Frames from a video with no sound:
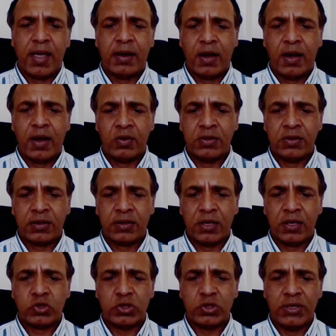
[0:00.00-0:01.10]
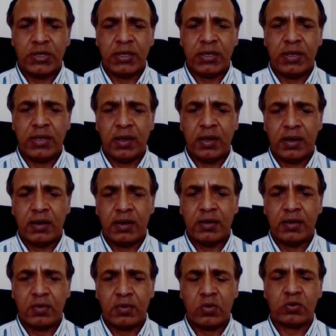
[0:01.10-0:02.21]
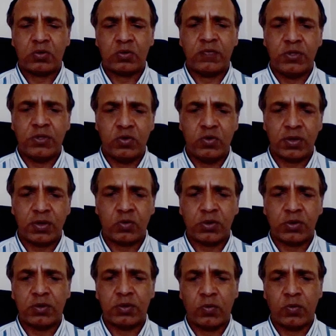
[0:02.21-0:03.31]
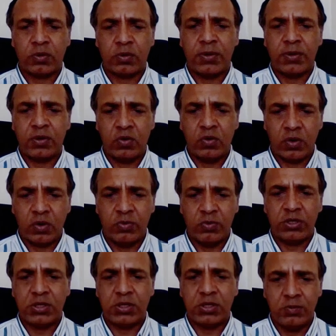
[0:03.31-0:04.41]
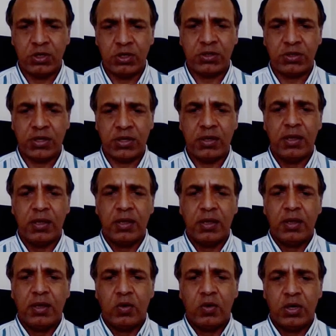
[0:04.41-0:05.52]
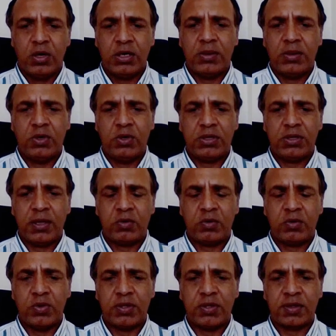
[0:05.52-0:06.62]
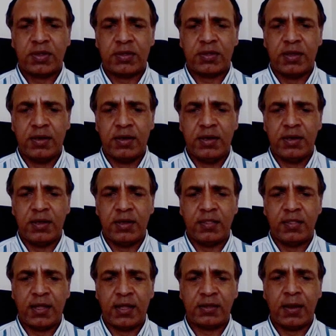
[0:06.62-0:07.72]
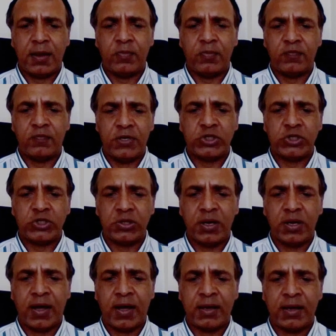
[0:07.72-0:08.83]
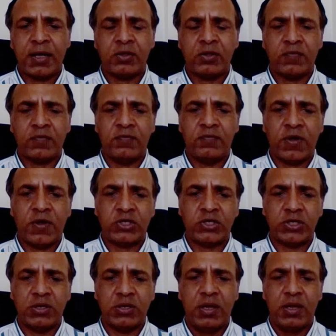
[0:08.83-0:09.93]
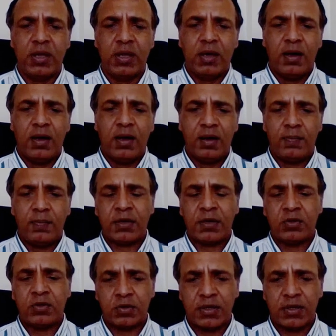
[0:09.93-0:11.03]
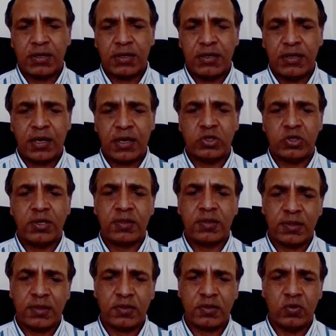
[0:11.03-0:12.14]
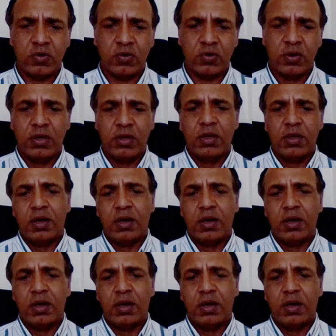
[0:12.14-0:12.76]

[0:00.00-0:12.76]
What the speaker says: and how that actually sort of induces what is possibly community immunity or herd immunity, as we were discussing earlier. That type of initial high rate of infection paradoxically actually assists you